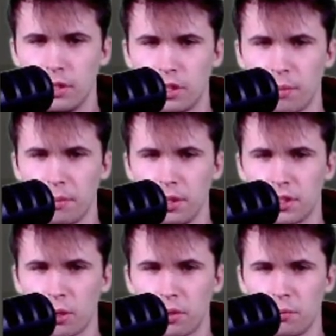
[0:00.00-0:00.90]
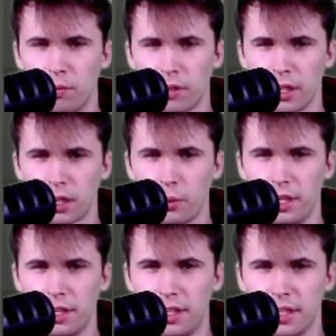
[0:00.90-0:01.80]
maybe let's start with a move like
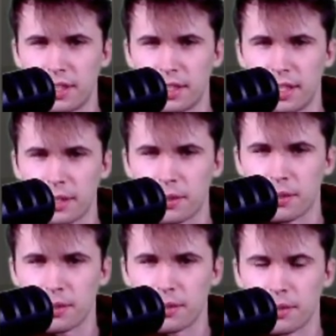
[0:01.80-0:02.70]
queen d6.